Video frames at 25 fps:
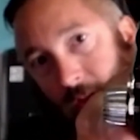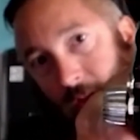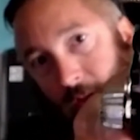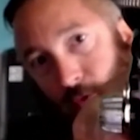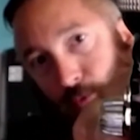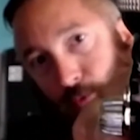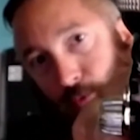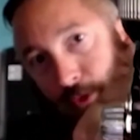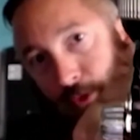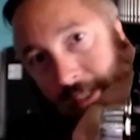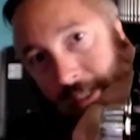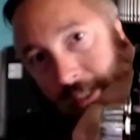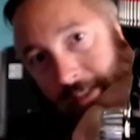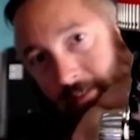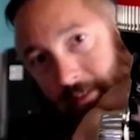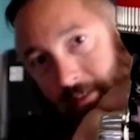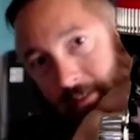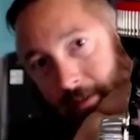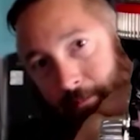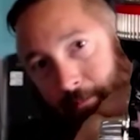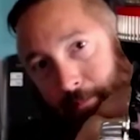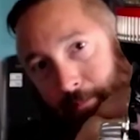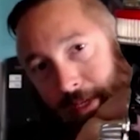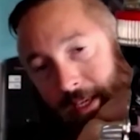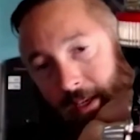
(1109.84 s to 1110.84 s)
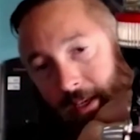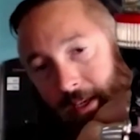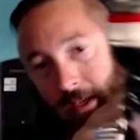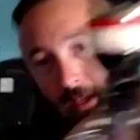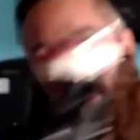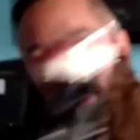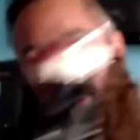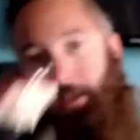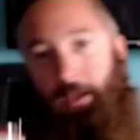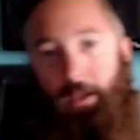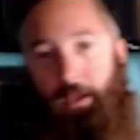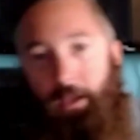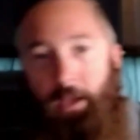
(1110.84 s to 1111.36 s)
Reason
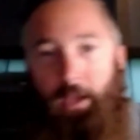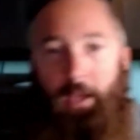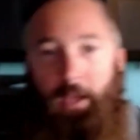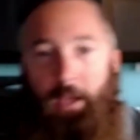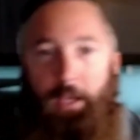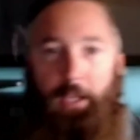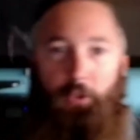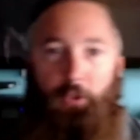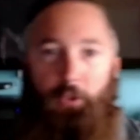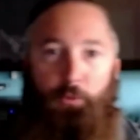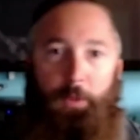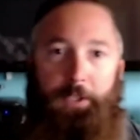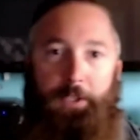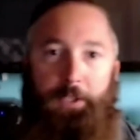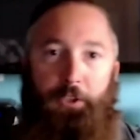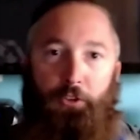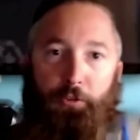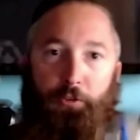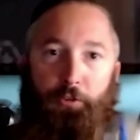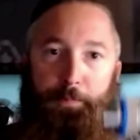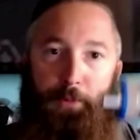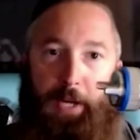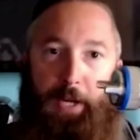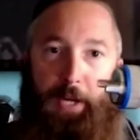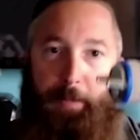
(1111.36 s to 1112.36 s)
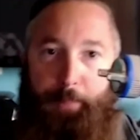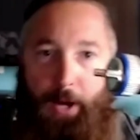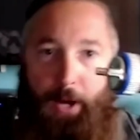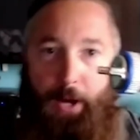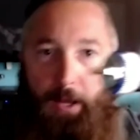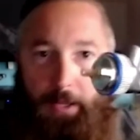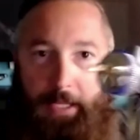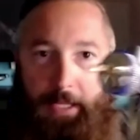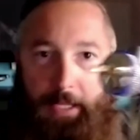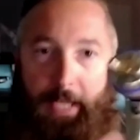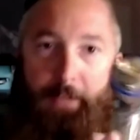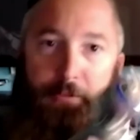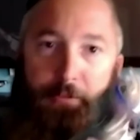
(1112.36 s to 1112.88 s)
being is when you spray
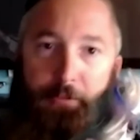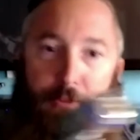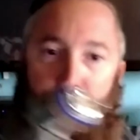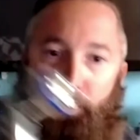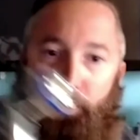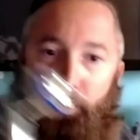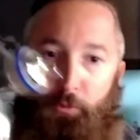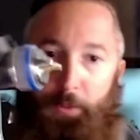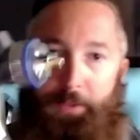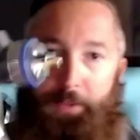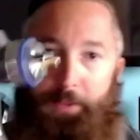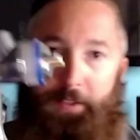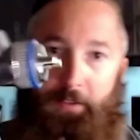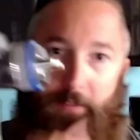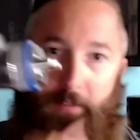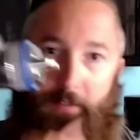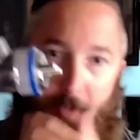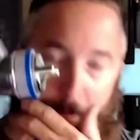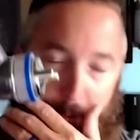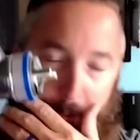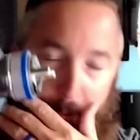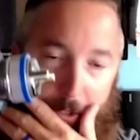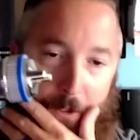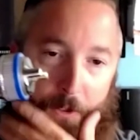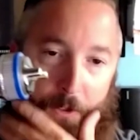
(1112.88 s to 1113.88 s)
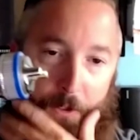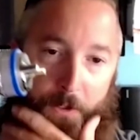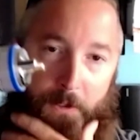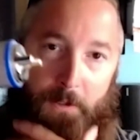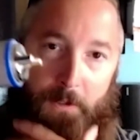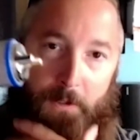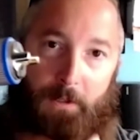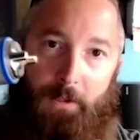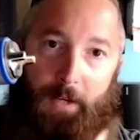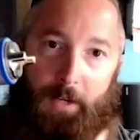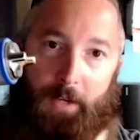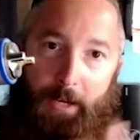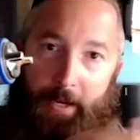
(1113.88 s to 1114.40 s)
polyesters with a
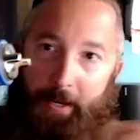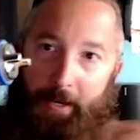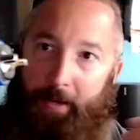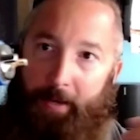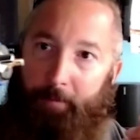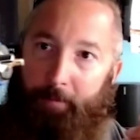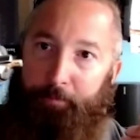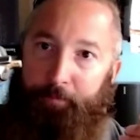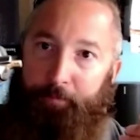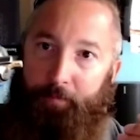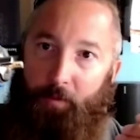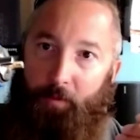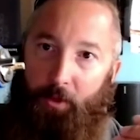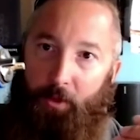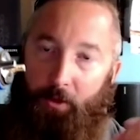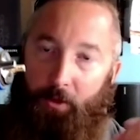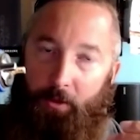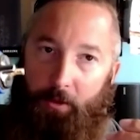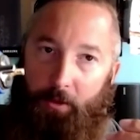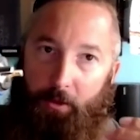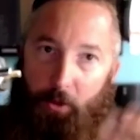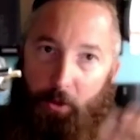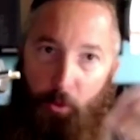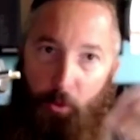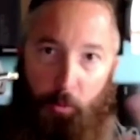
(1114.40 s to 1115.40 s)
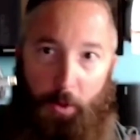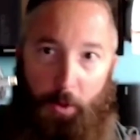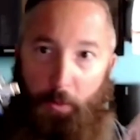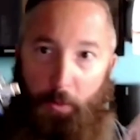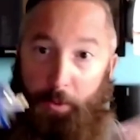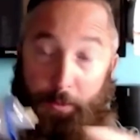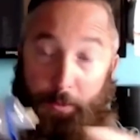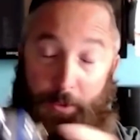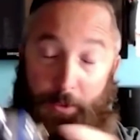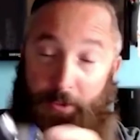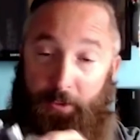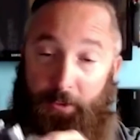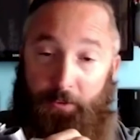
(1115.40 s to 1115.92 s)
typical, or what we
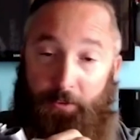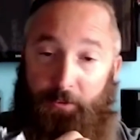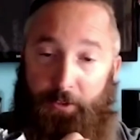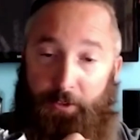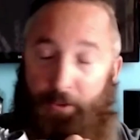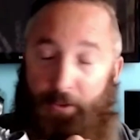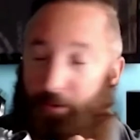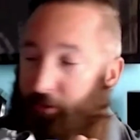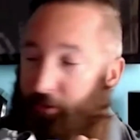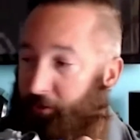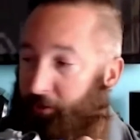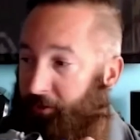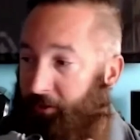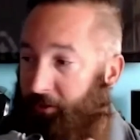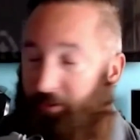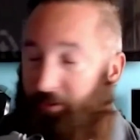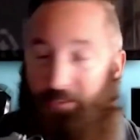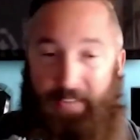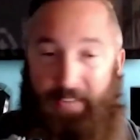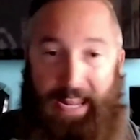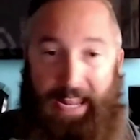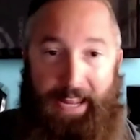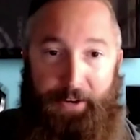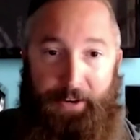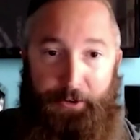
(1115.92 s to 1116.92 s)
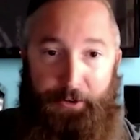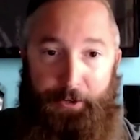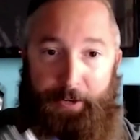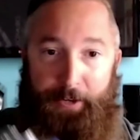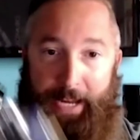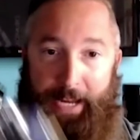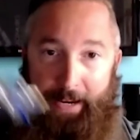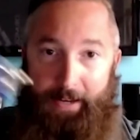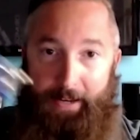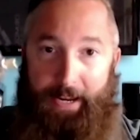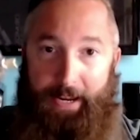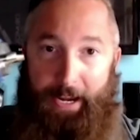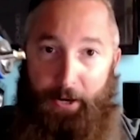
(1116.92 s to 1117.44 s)
would consider just a
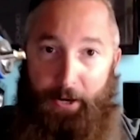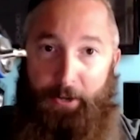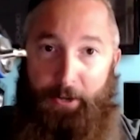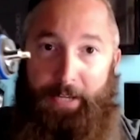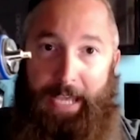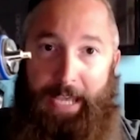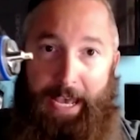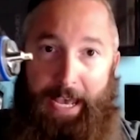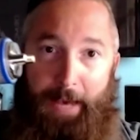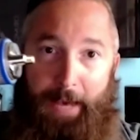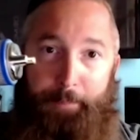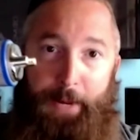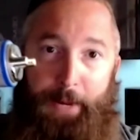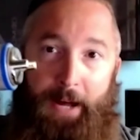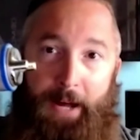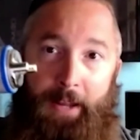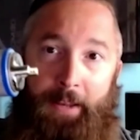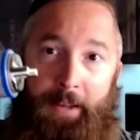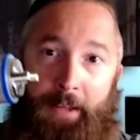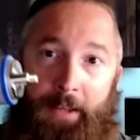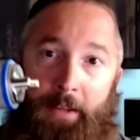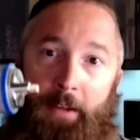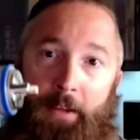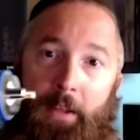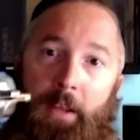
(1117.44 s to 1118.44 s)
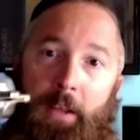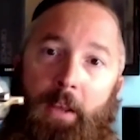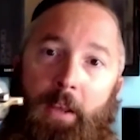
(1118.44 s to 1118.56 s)
standard air cap on it,